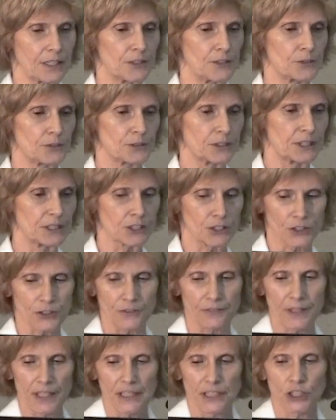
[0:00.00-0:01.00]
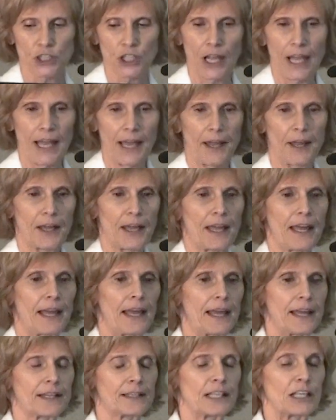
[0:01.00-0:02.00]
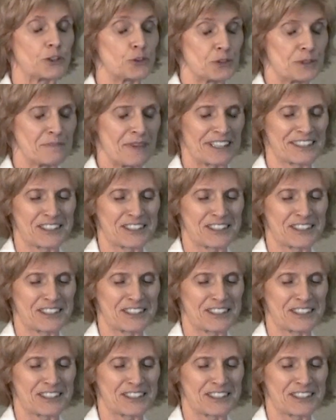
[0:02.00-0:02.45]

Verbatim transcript: at three years of age, and at three